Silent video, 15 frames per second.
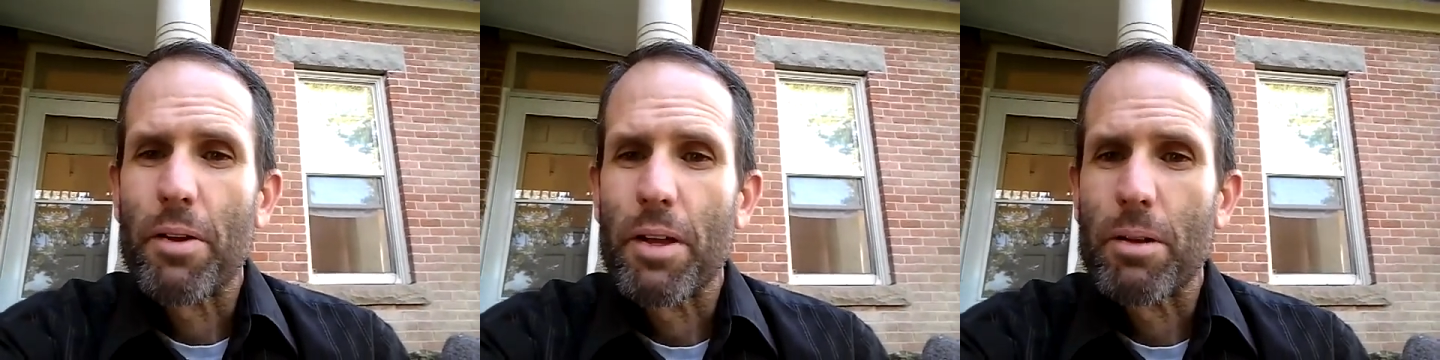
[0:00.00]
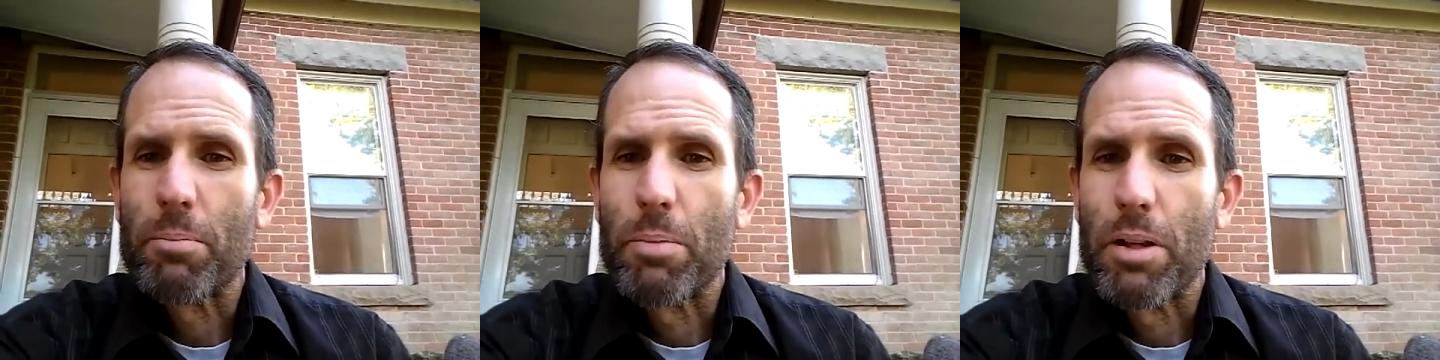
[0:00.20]

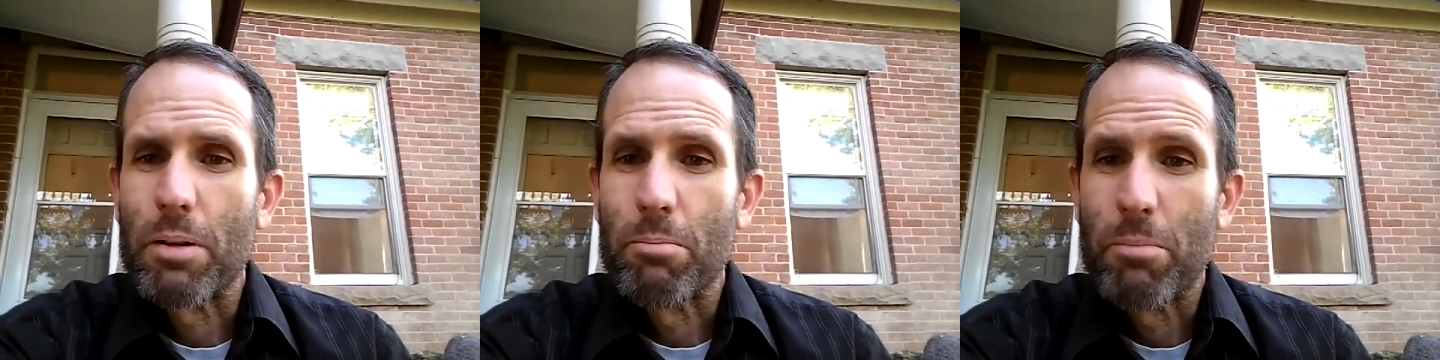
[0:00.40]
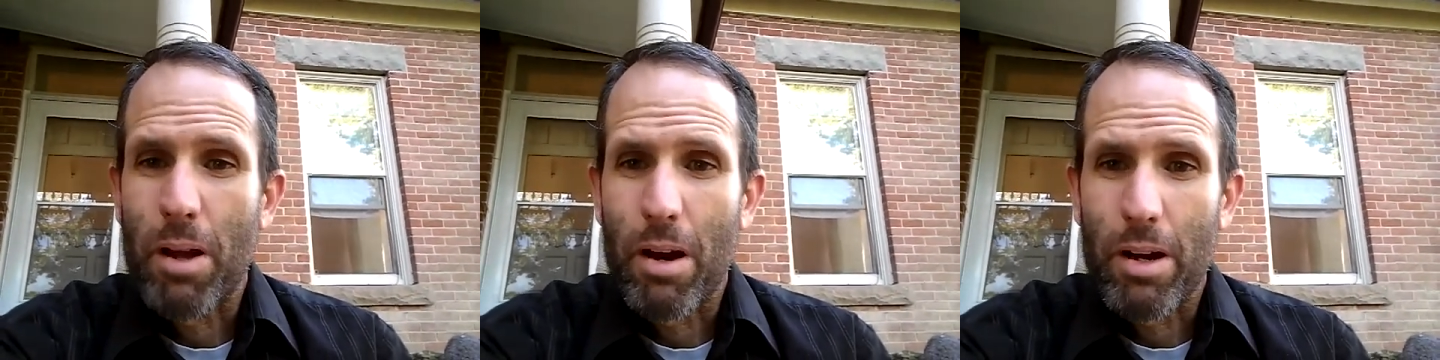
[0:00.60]
had
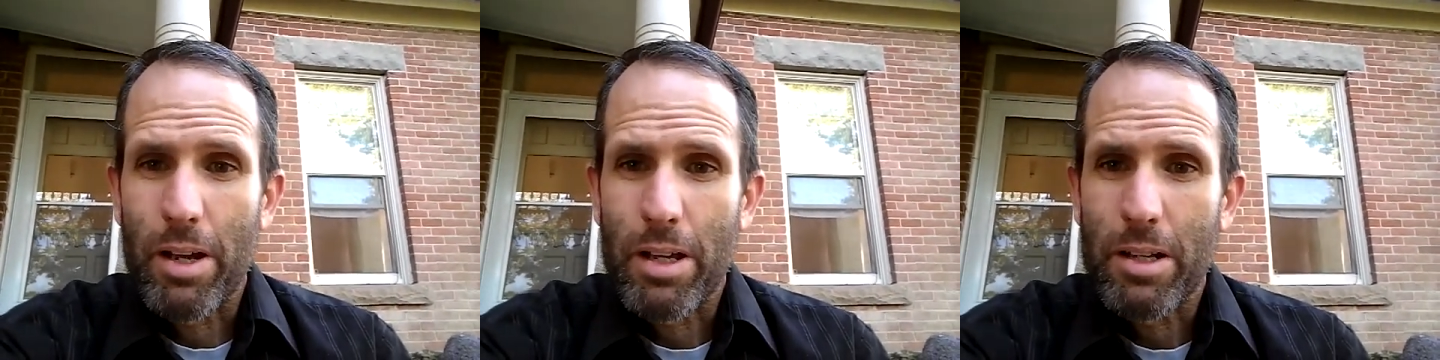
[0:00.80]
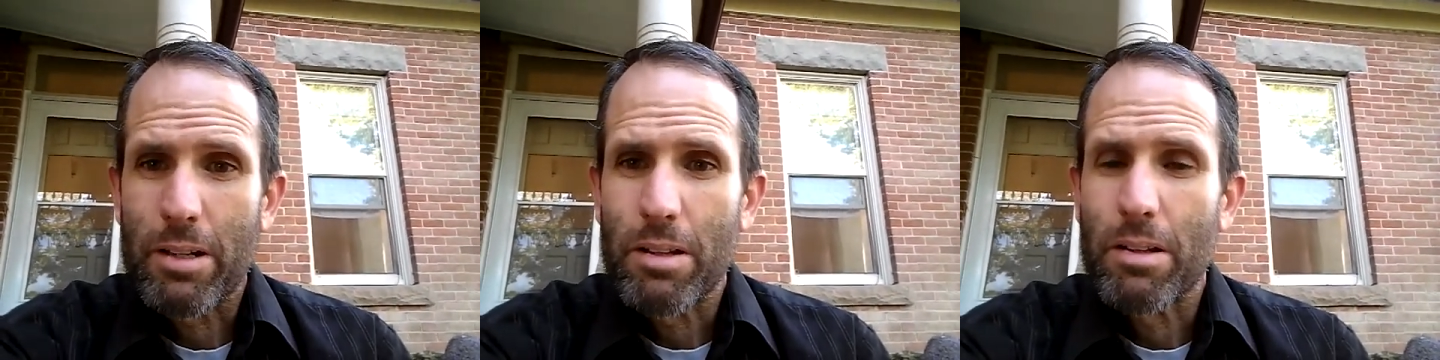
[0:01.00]
been
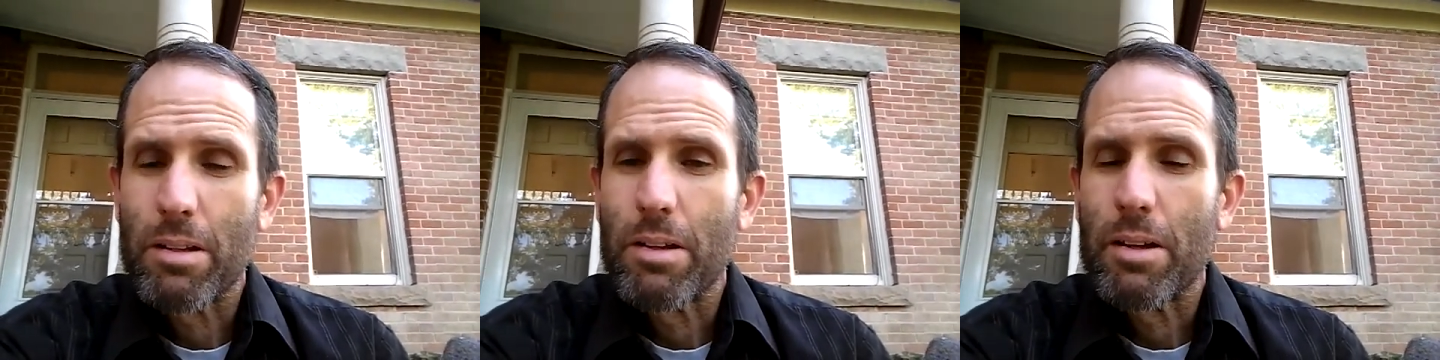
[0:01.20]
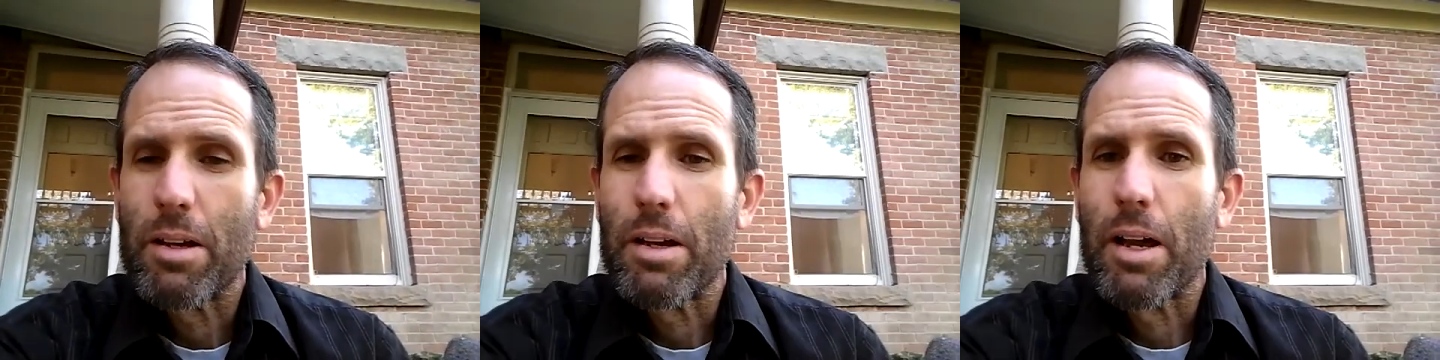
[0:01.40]
married,
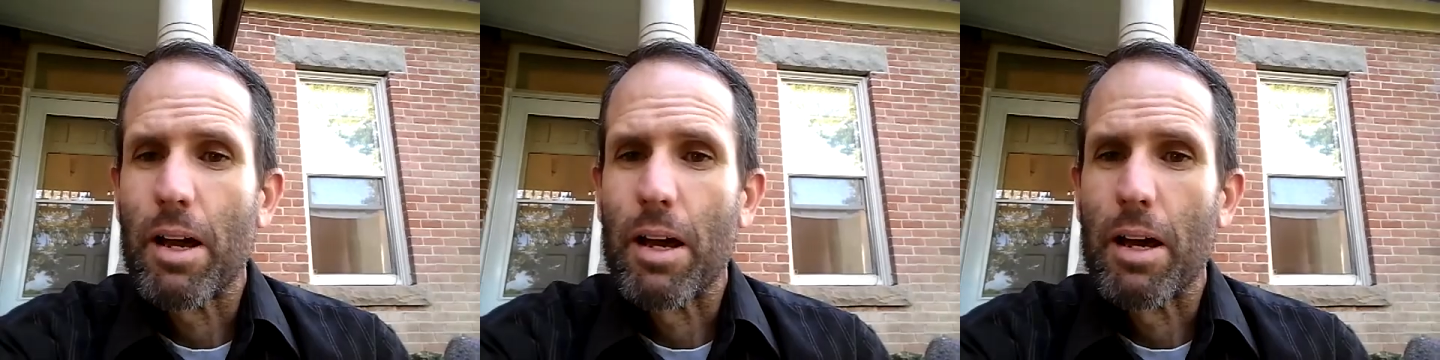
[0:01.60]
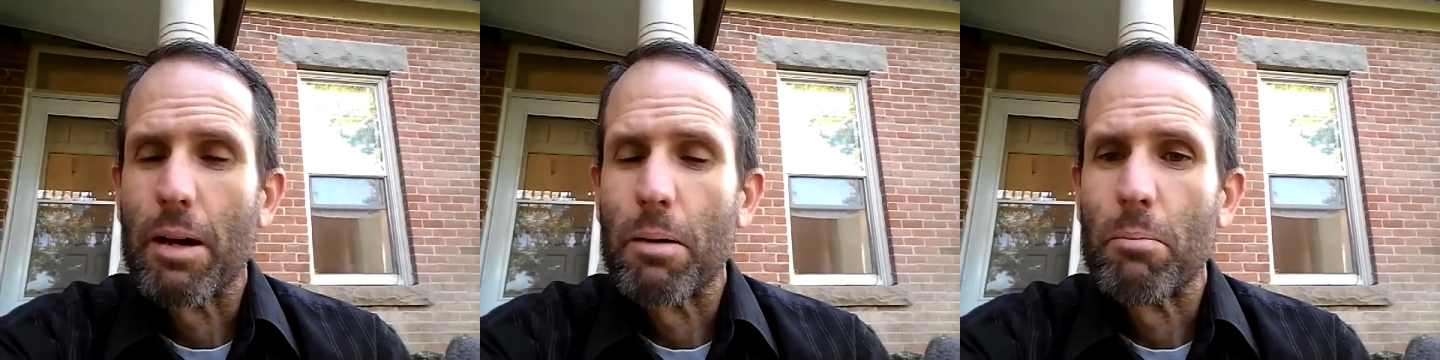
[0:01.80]

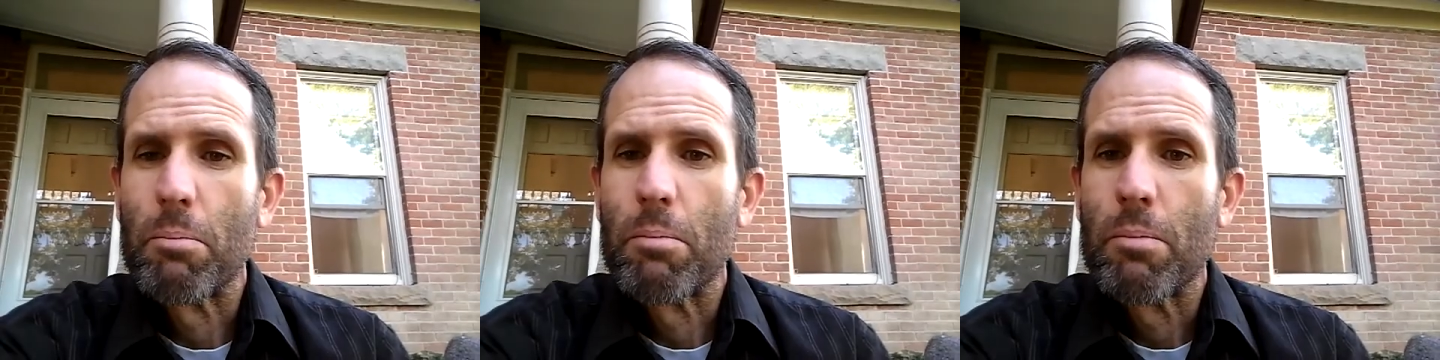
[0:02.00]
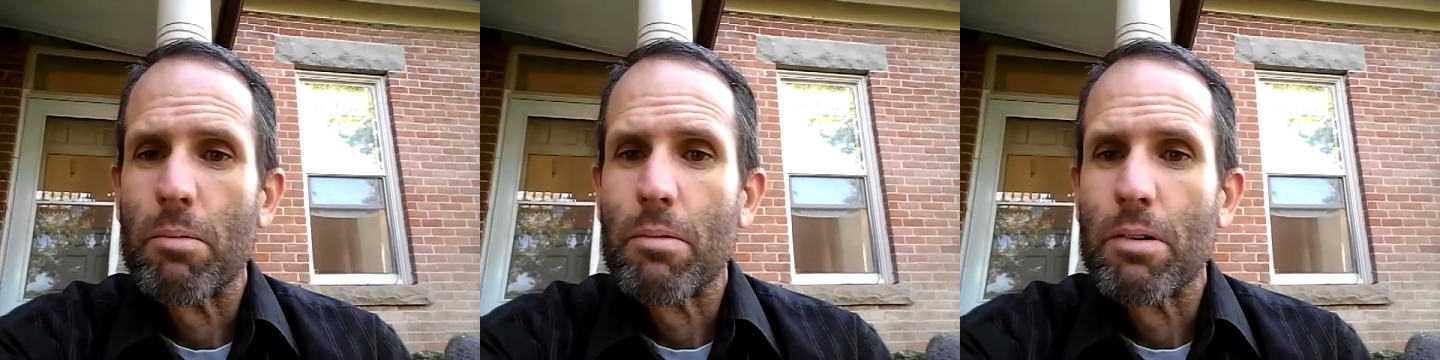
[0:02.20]
um,